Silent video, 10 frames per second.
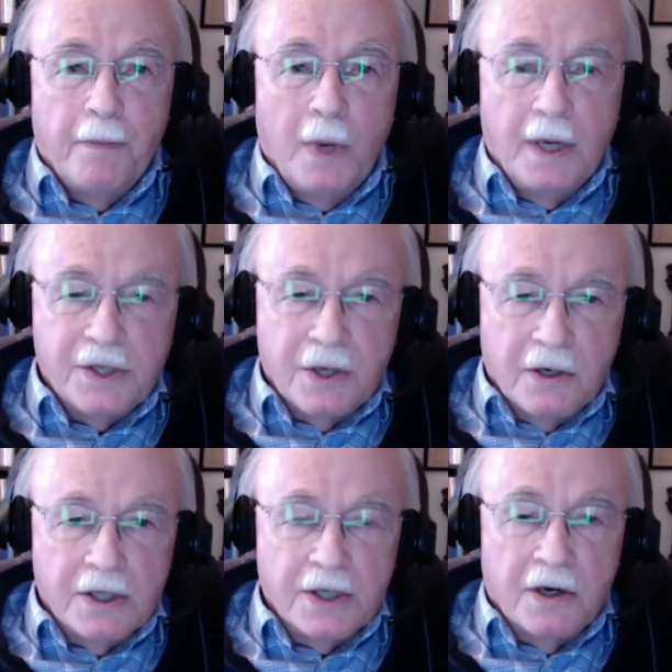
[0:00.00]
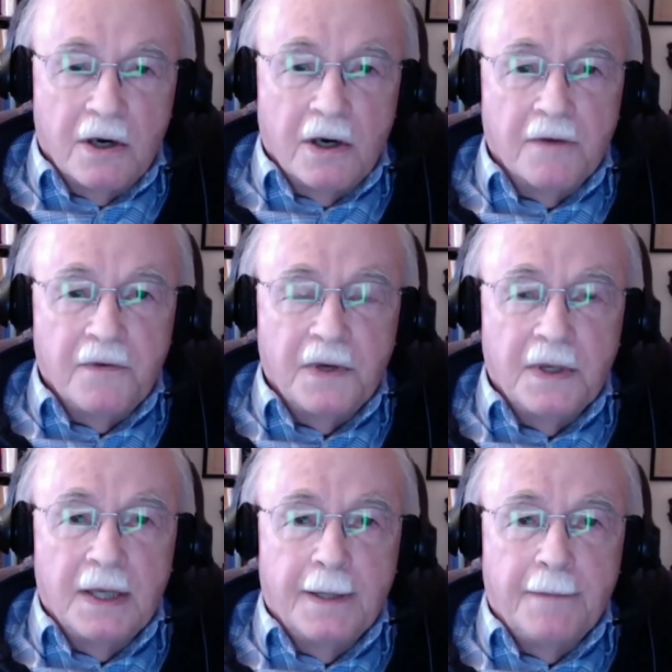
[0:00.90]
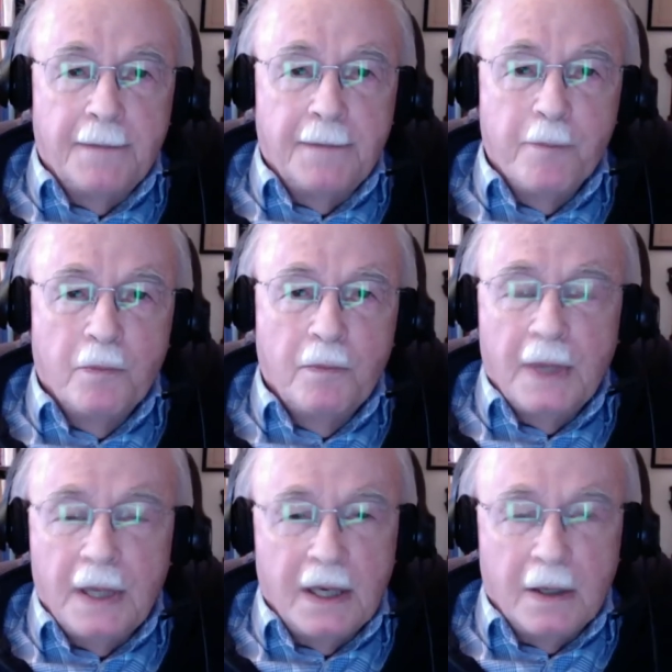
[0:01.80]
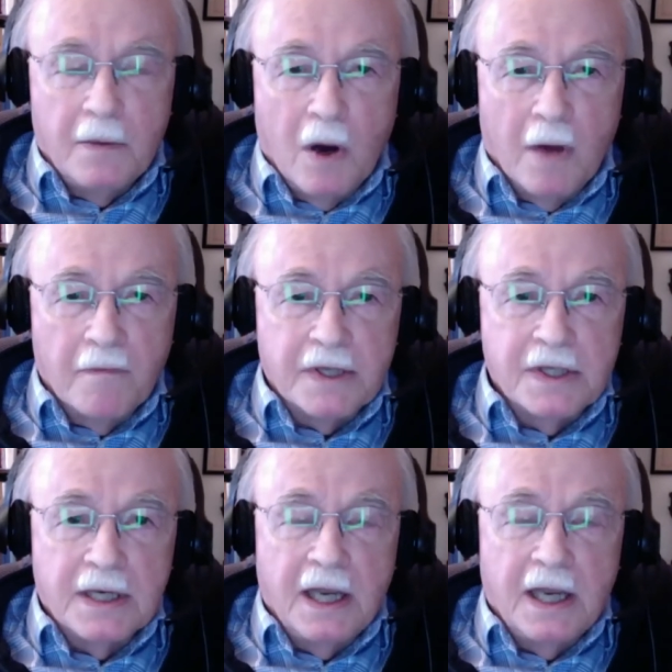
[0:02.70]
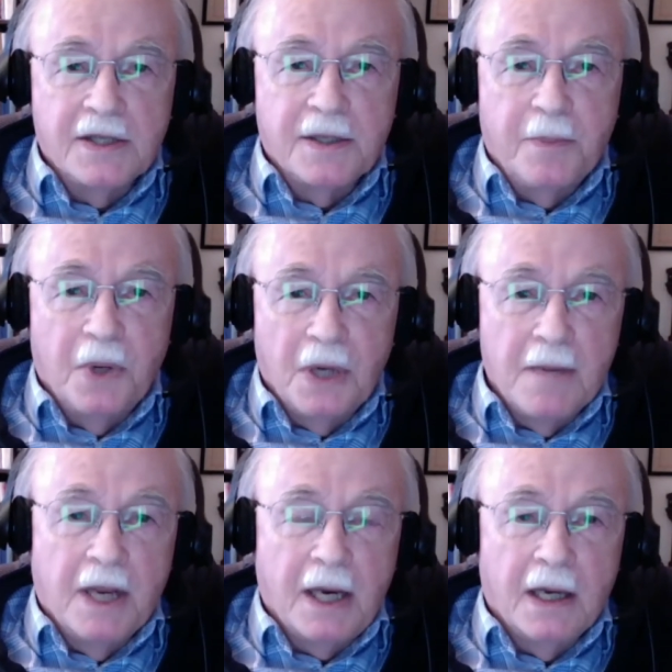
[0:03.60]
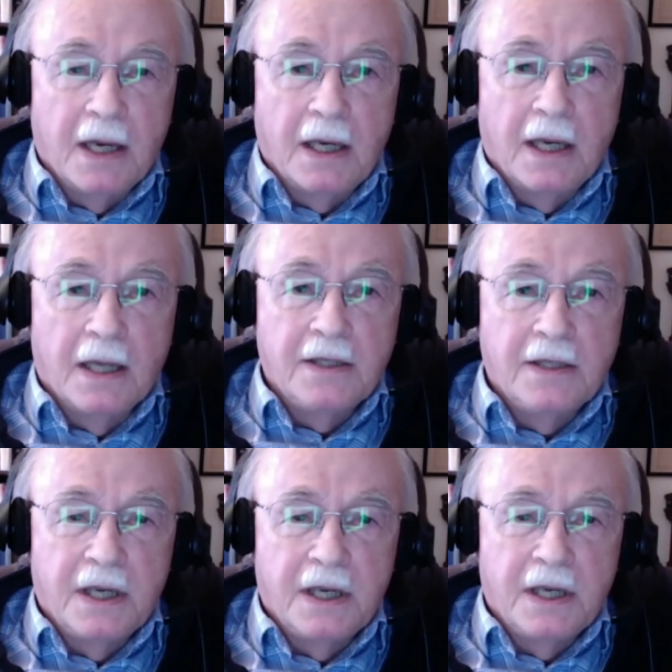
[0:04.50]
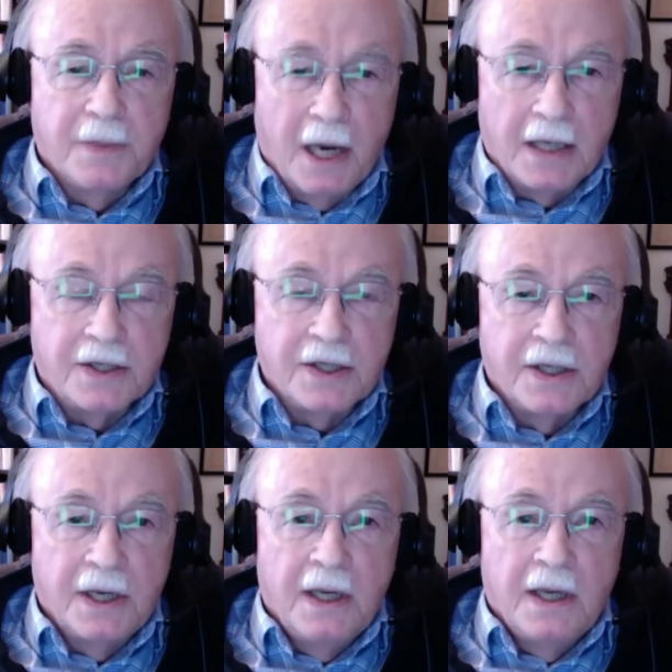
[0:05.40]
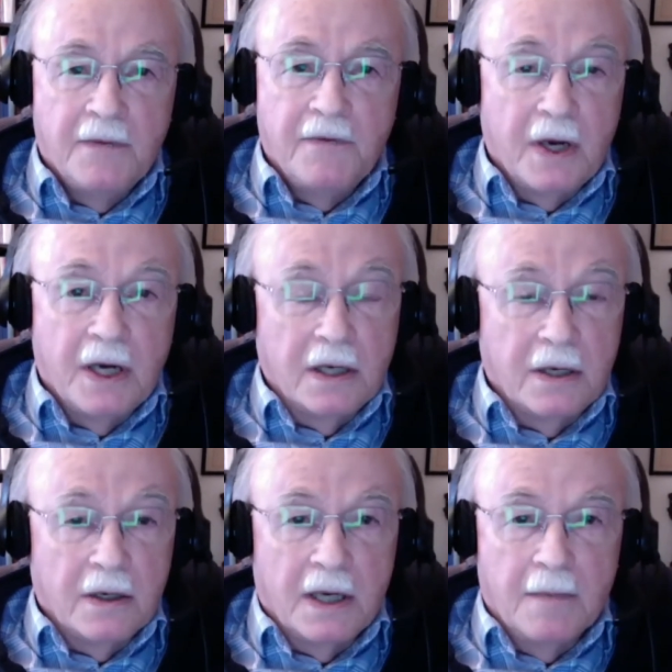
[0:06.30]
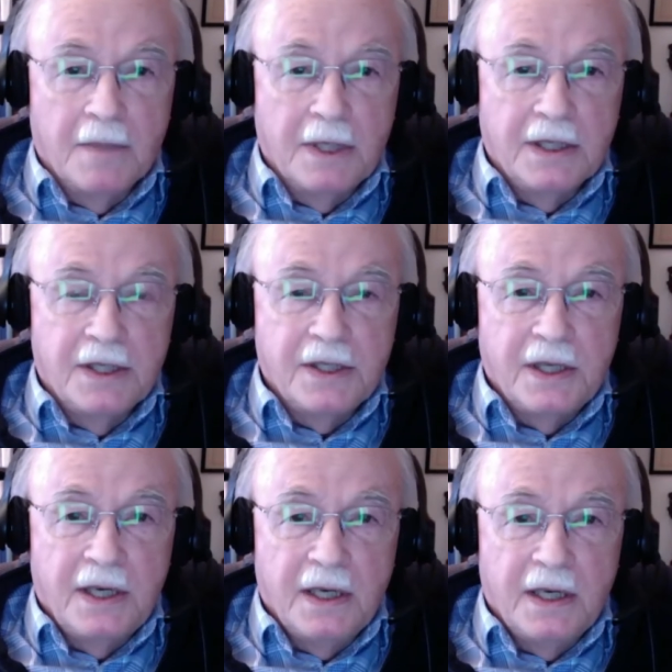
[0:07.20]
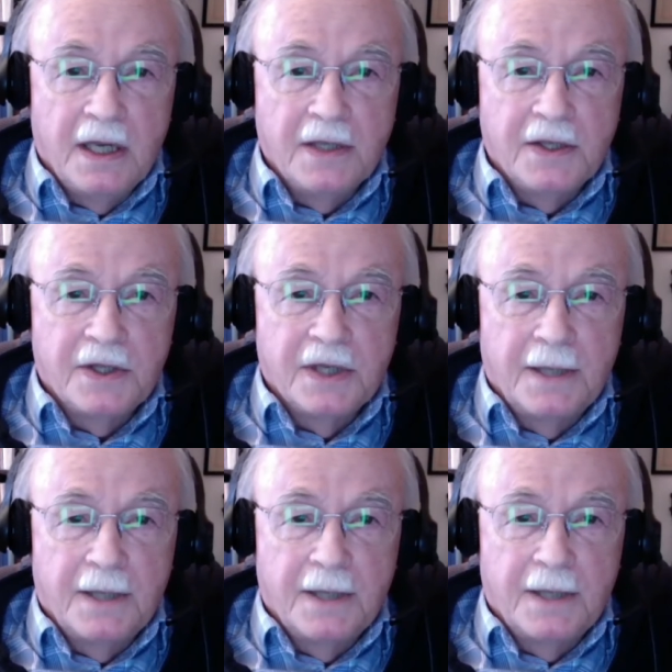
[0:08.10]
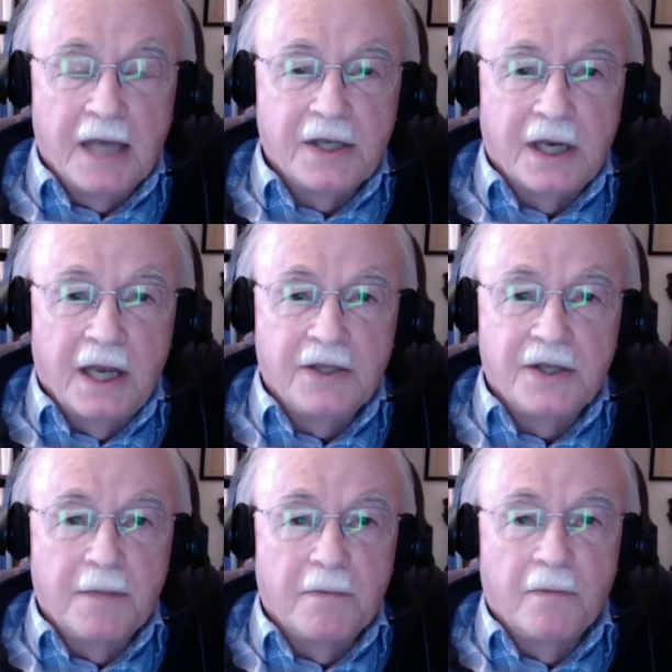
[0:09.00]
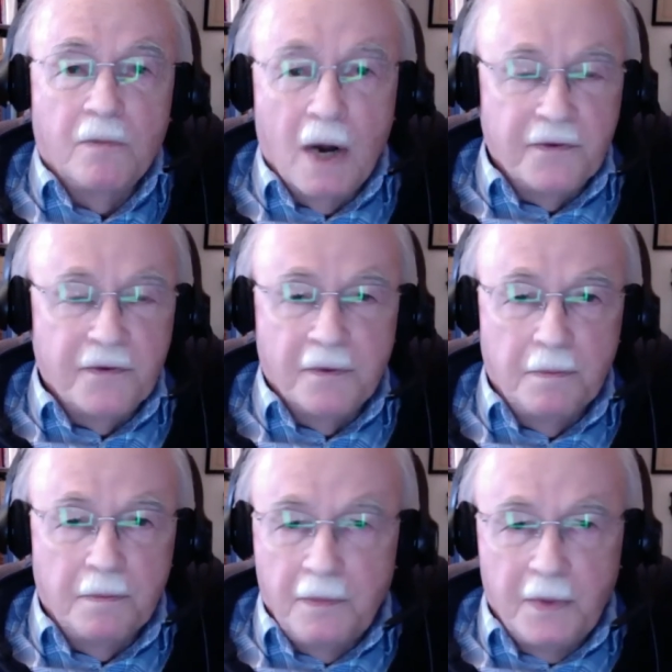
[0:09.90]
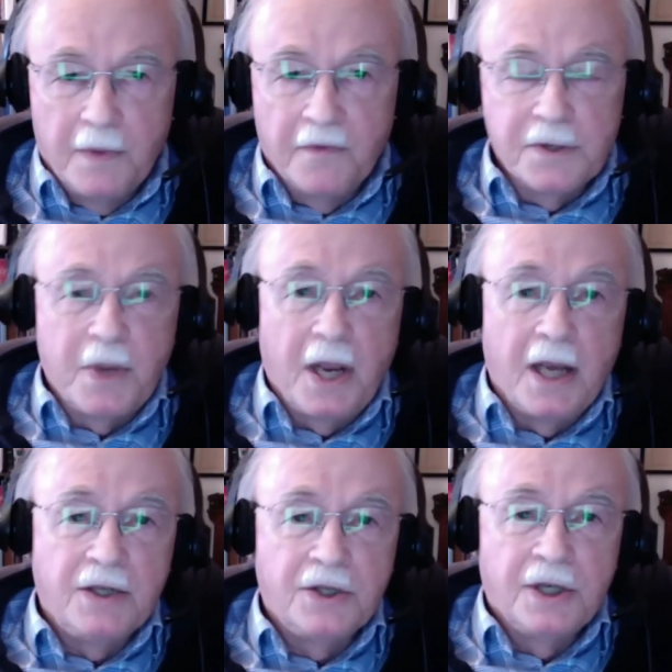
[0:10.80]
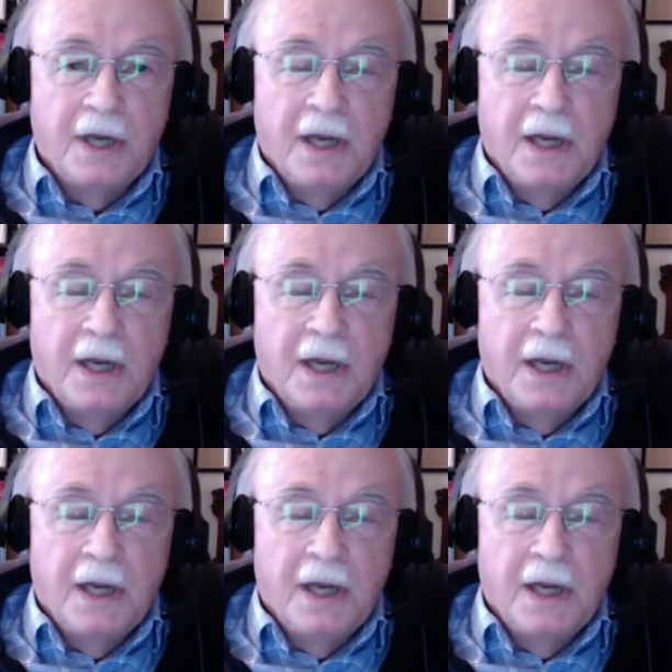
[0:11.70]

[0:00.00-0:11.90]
It starts off, um, it, obviously, as a polemic against the Ismailis, very clearly. I mean, it's, it it's, um, castigates them right from the first page.